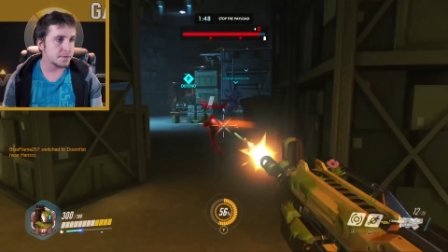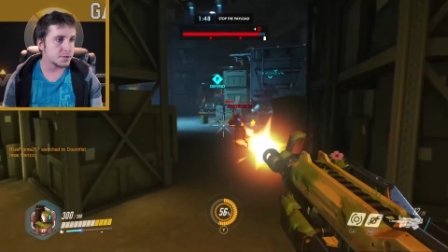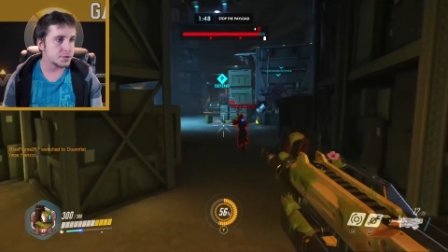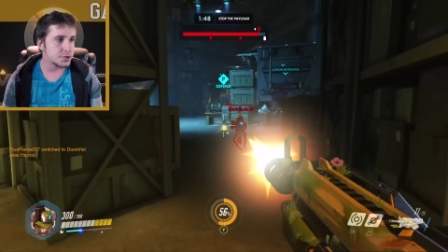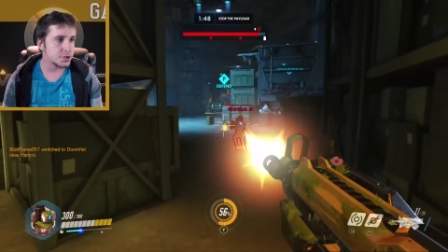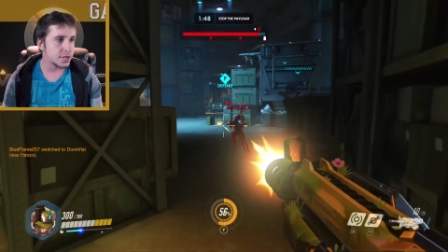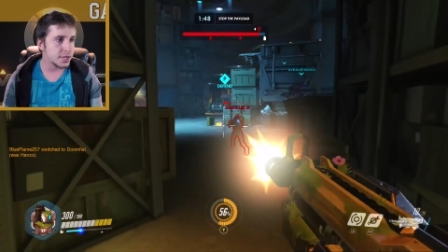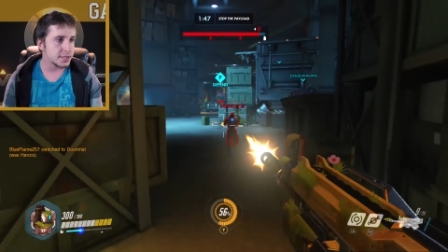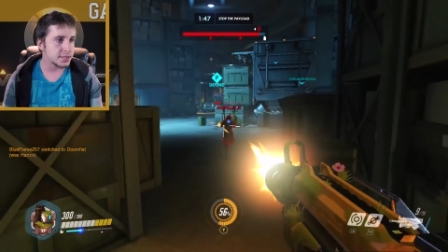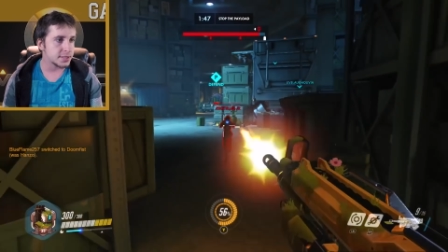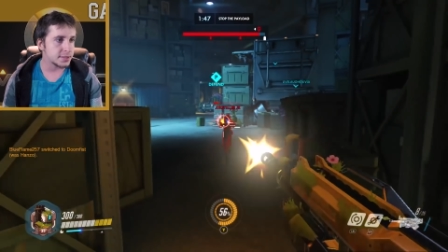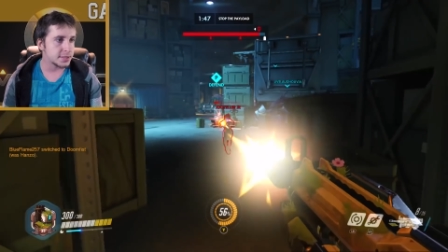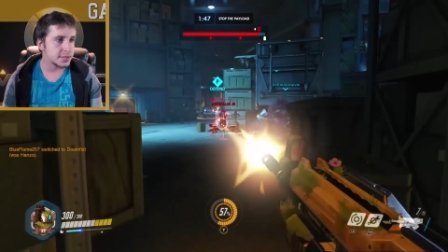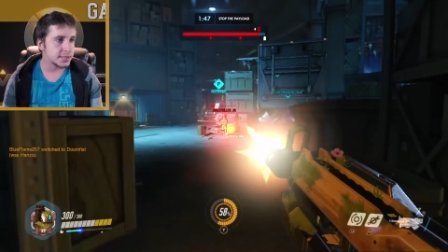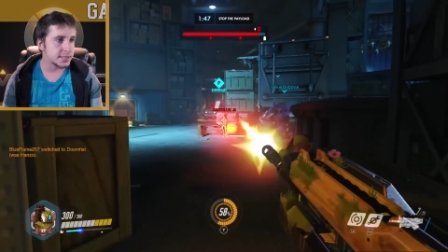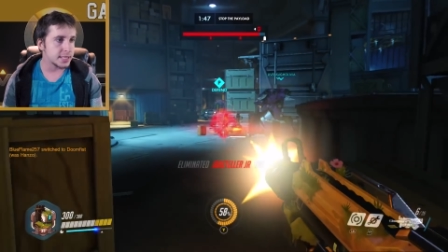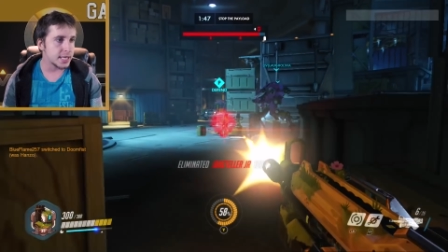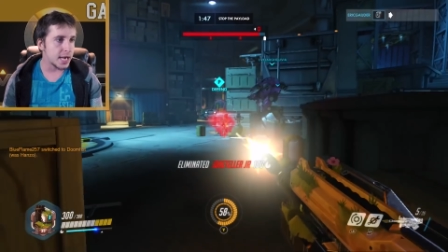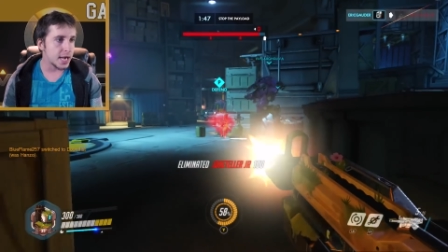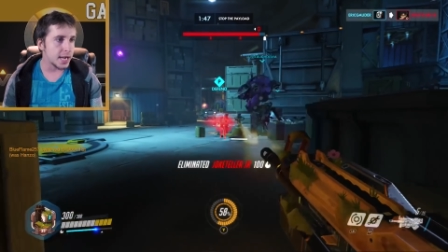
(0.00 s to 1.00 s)
Just
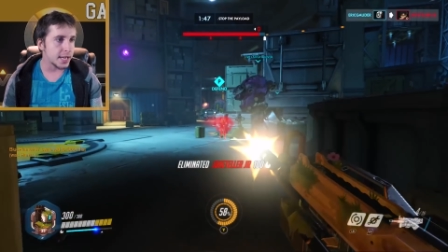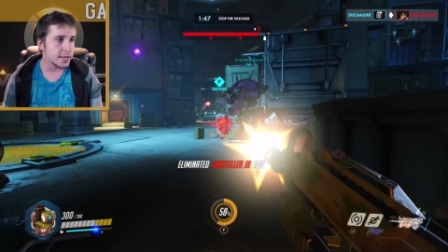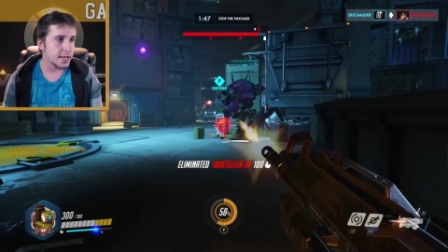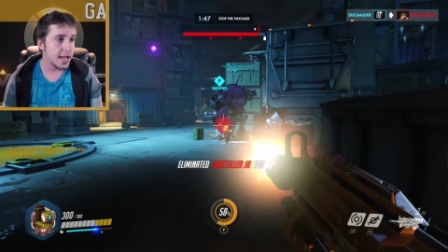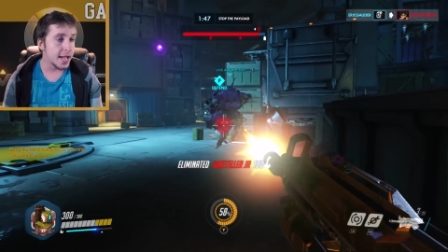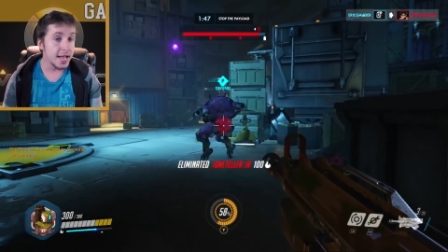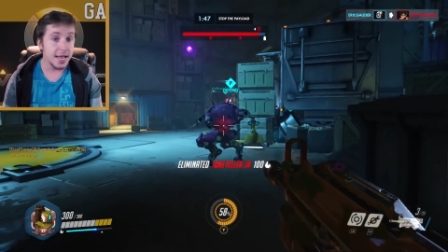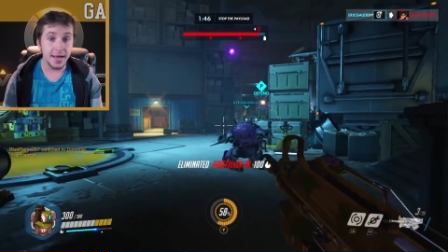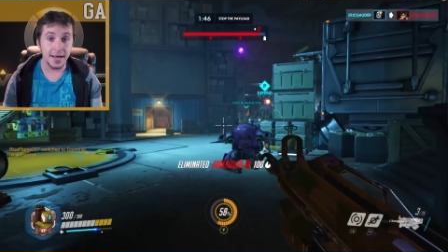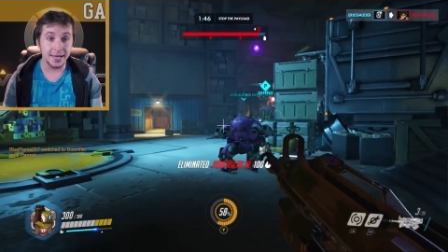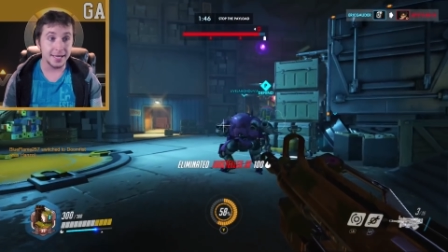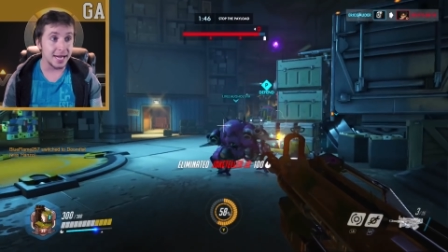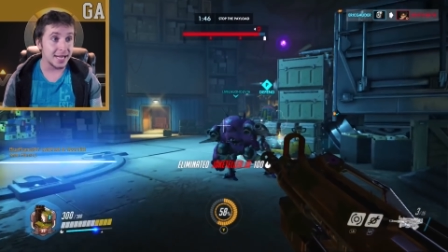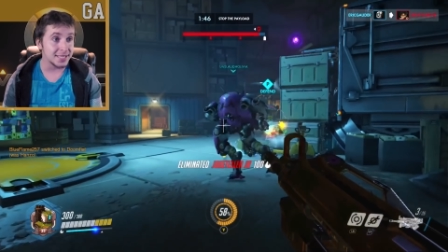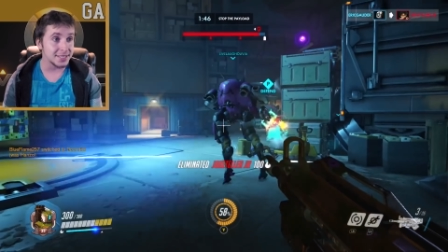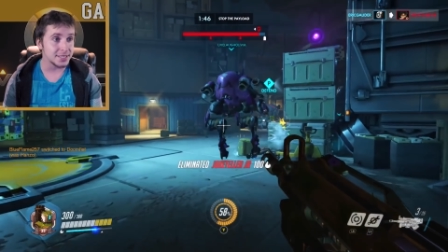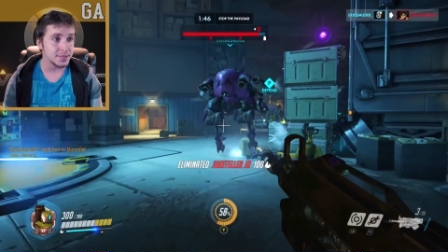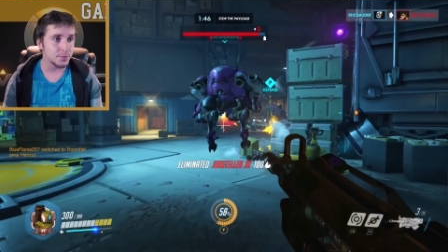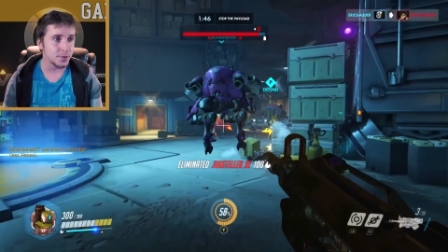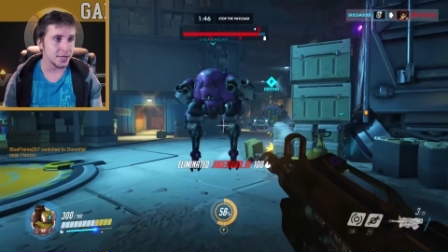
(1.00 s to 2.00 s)
die. Hey, I
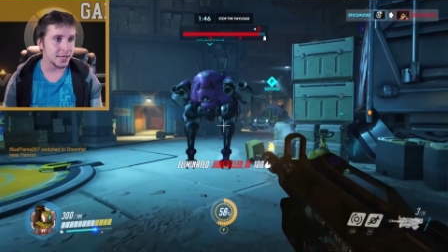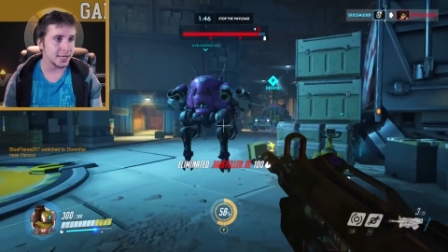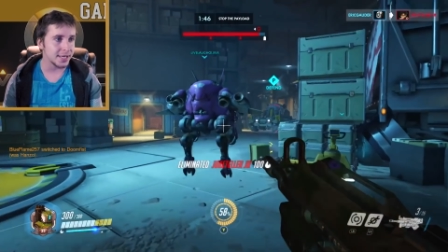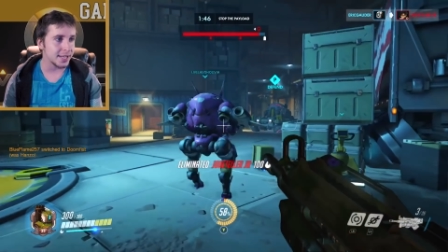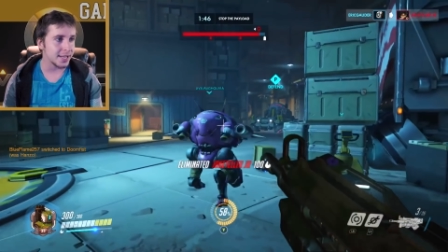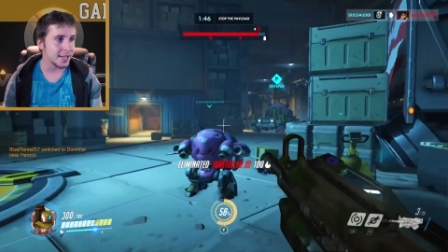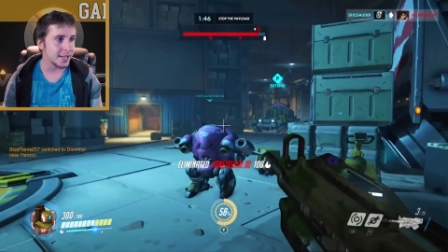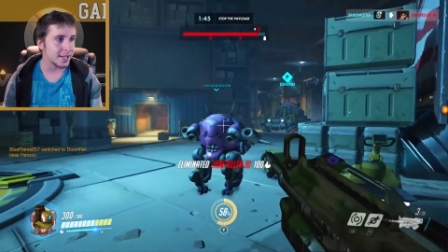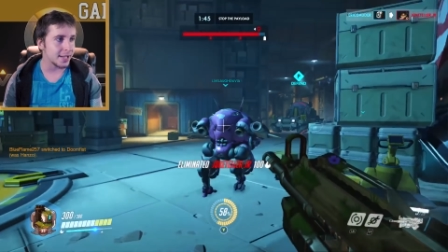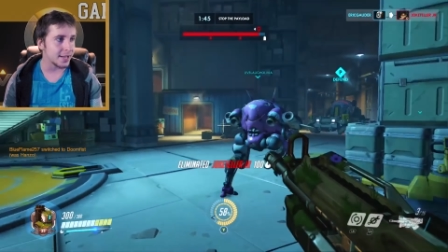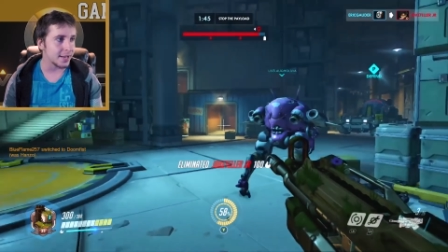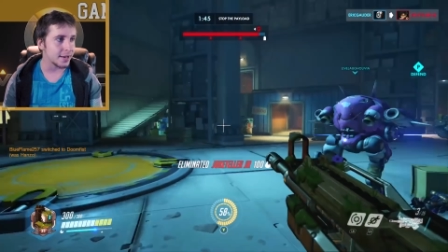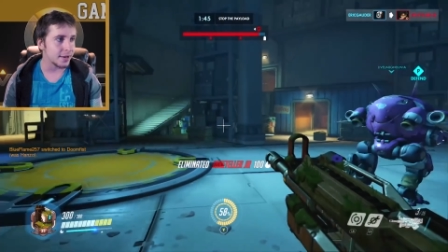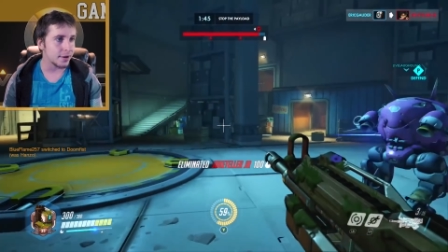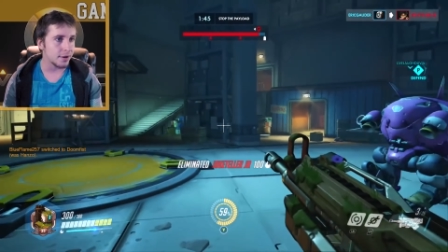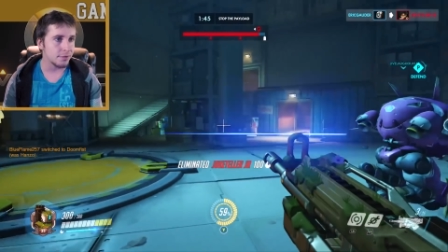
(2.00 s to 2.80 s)
got someone again.